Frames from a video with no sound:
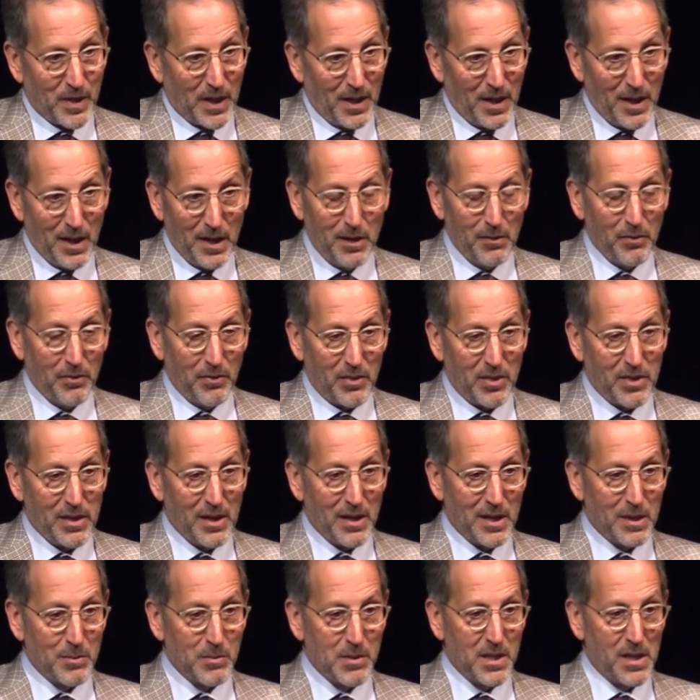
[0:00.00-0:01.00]
I don't
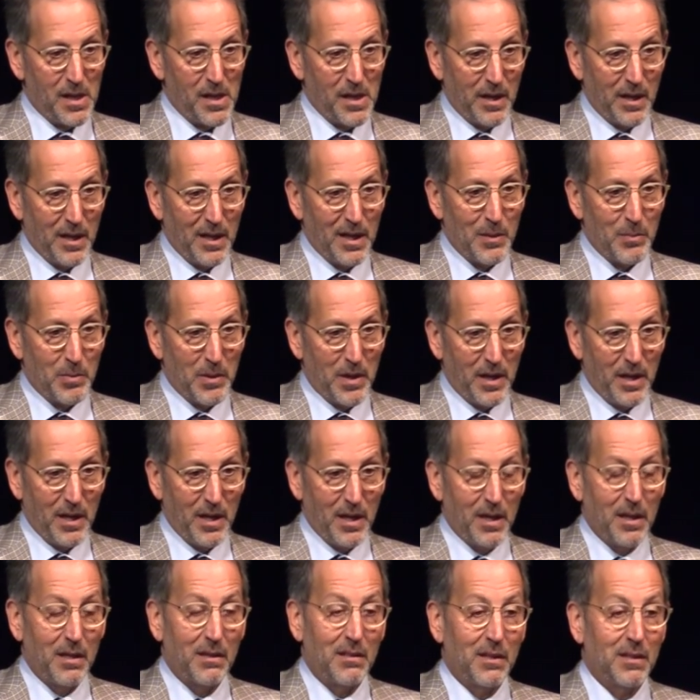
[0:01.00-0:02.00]
think I'm telling anybody
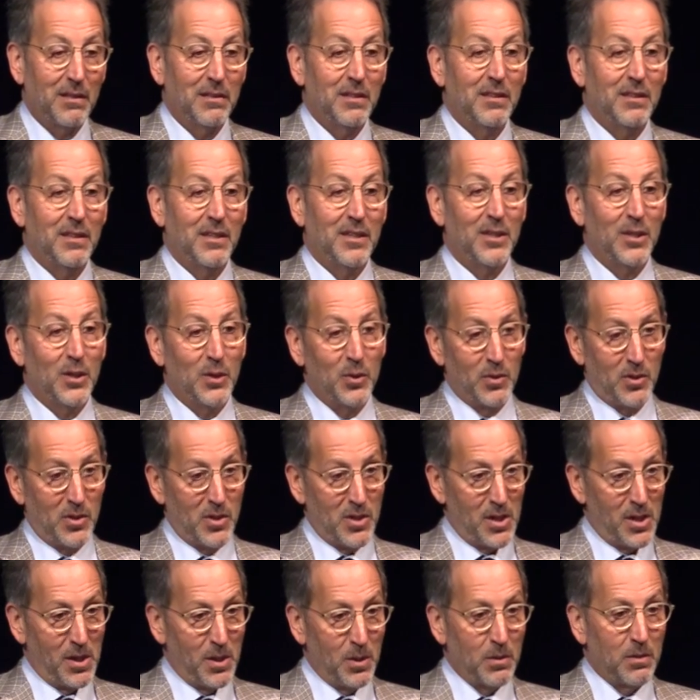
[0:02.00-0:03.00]
anything that they don't
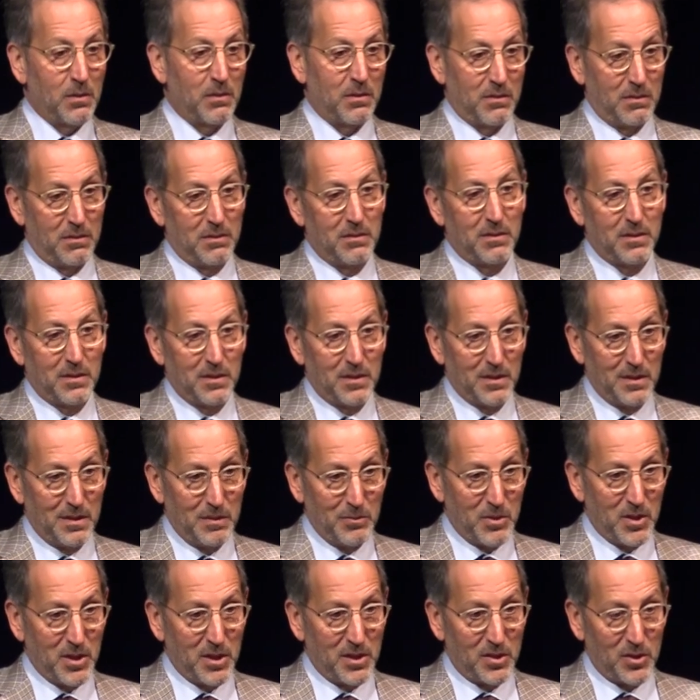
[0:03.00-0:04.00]
know,
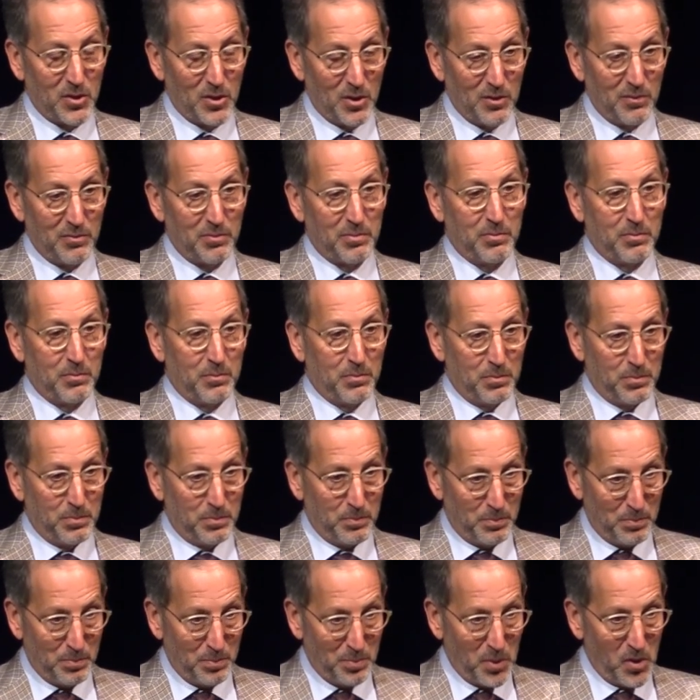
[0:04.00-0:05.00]
just sort of
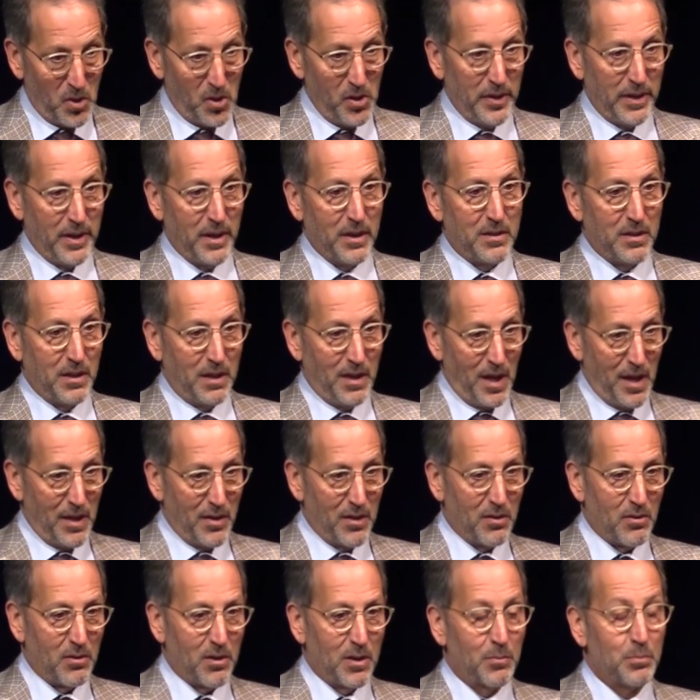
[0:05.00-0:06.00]
pulling it
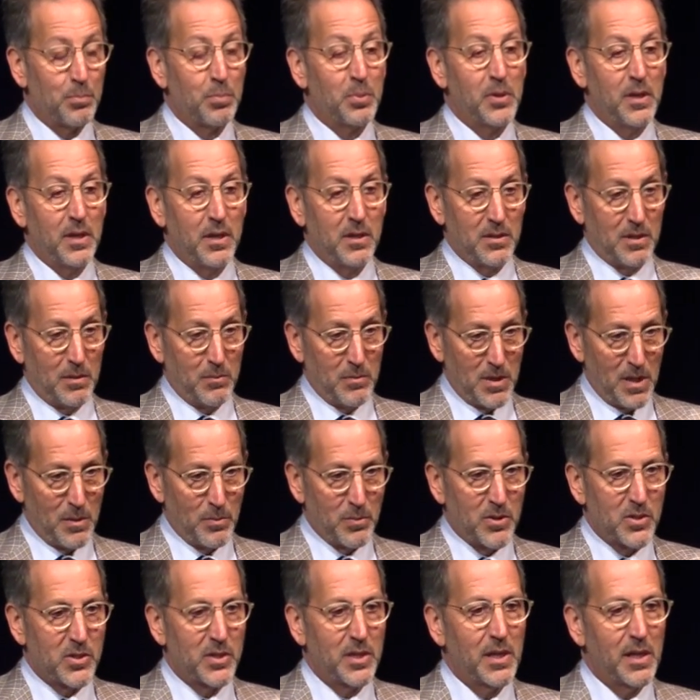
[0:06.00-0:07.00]
together and putting some
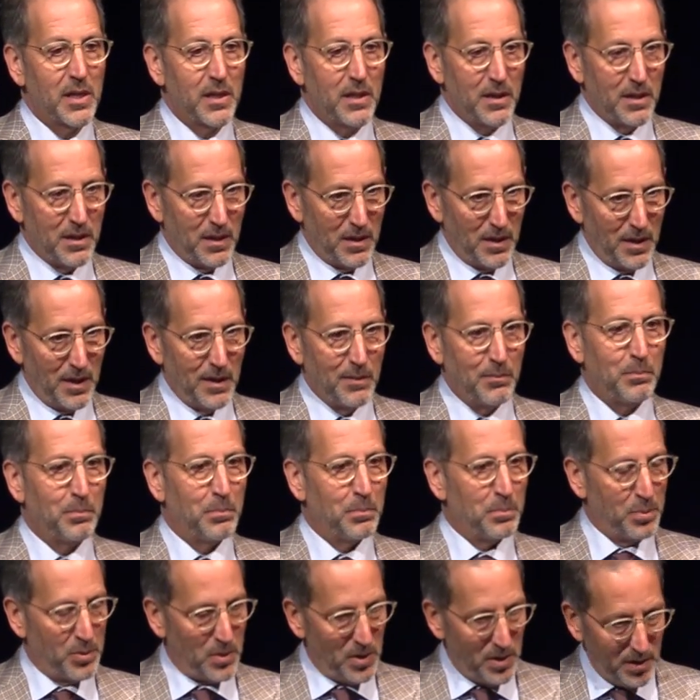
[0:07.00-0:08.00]
numbers on it and
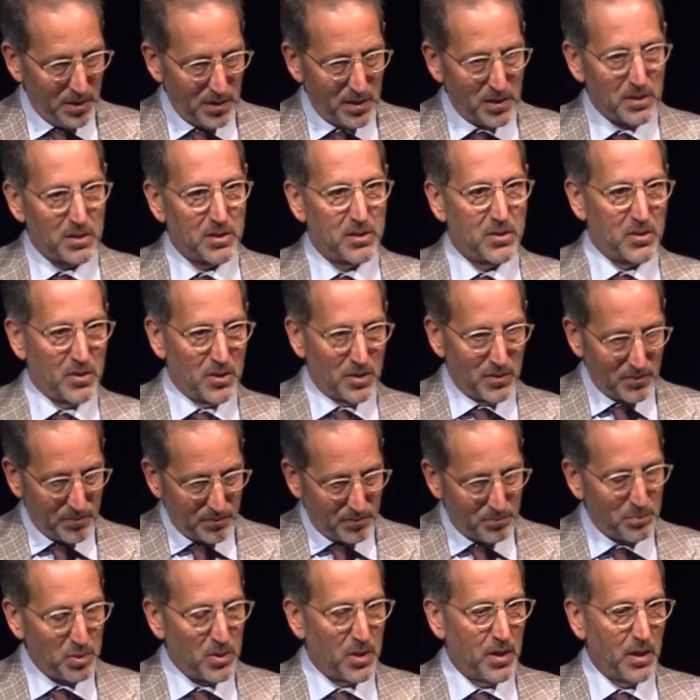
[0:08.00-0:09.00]
putting this sort
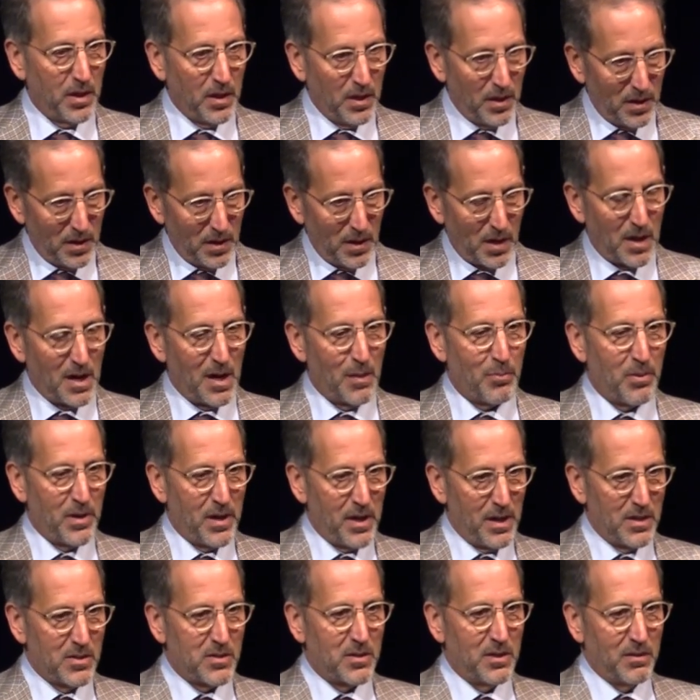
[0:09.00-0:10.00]
of putting it in a
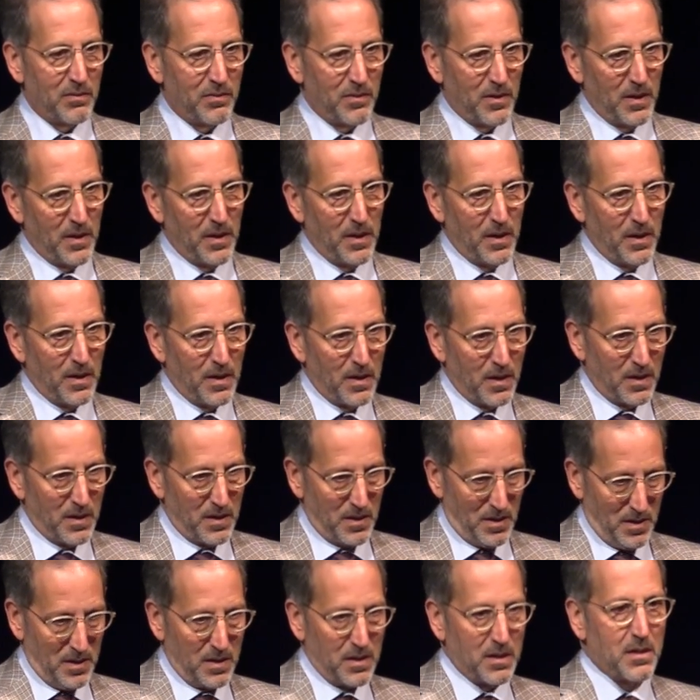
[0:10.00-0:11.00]
comprehensive
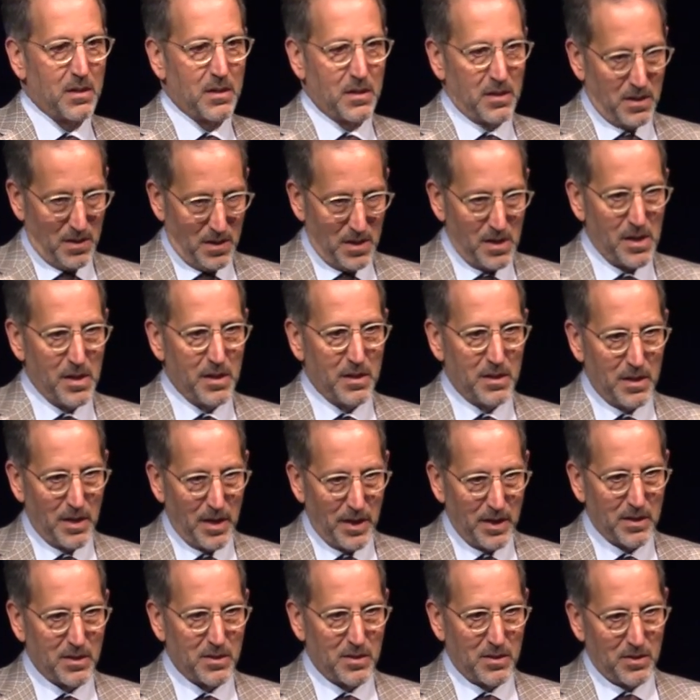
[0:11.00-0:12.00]

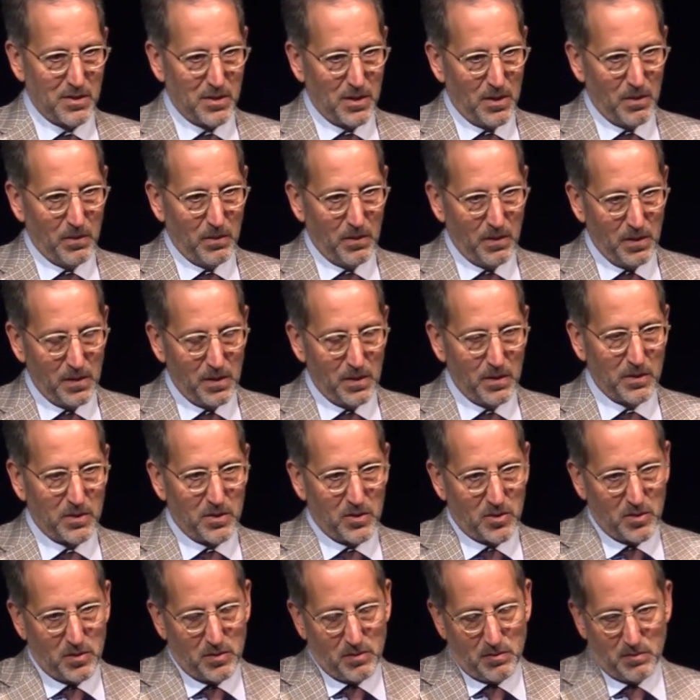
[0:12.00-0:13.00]
context. So, you know, it's
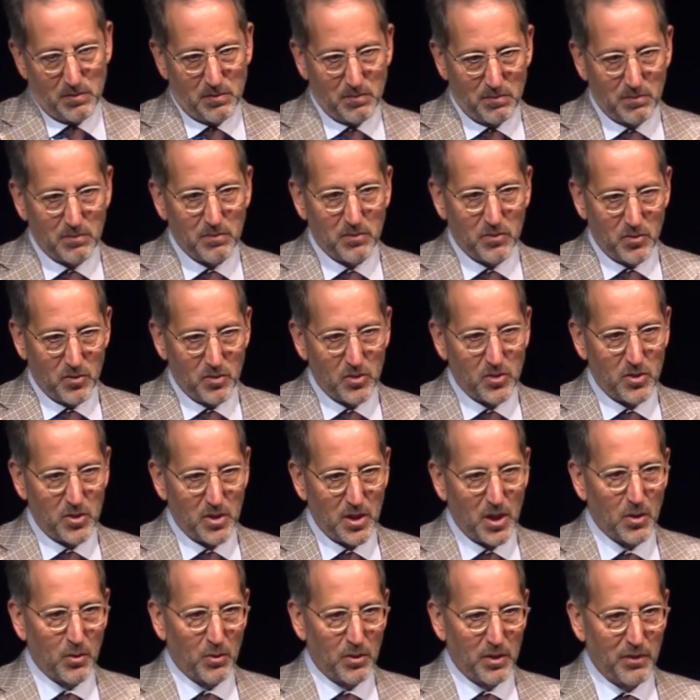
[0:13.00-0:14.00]

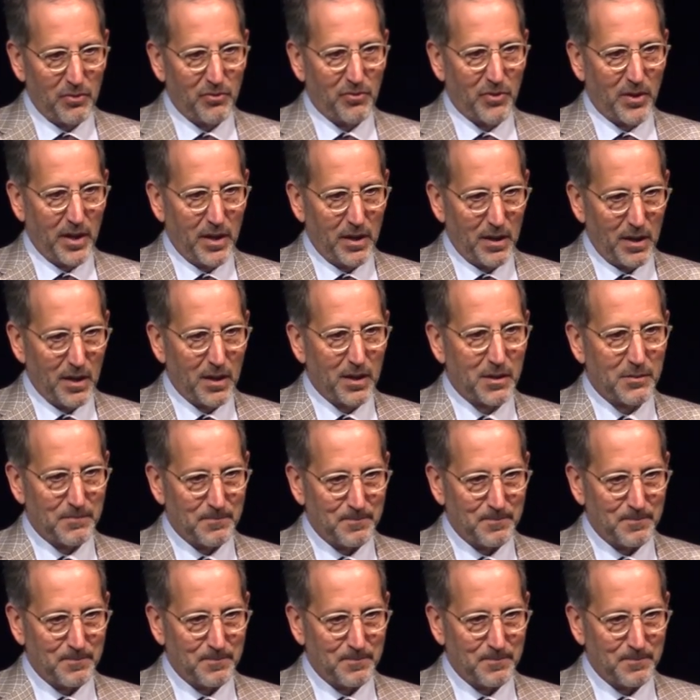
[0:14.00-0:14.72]
generally frightening.